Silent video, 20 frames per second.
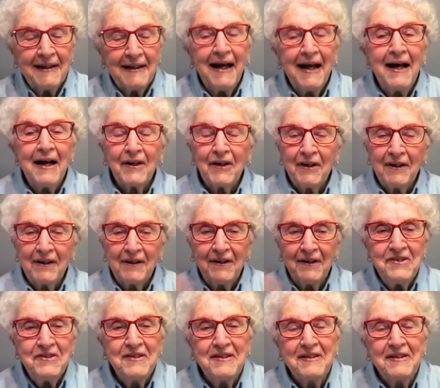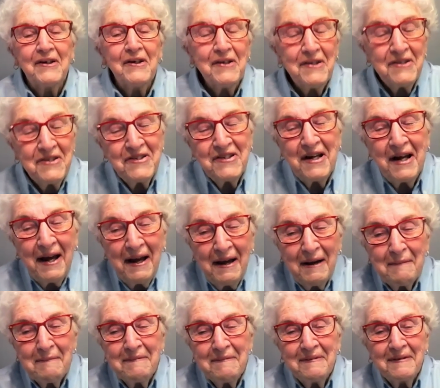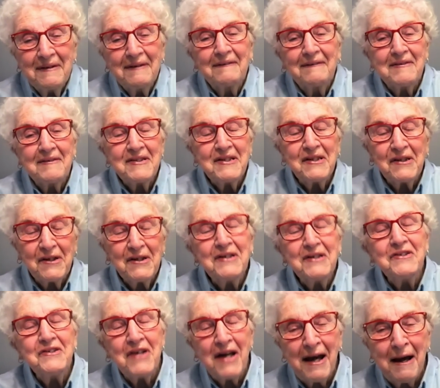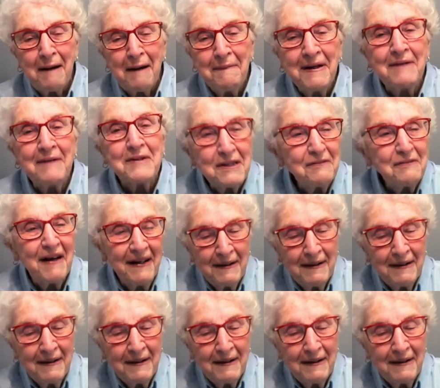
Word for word: yeah, you our home good, game. Good job. It was a good job, and it was fun.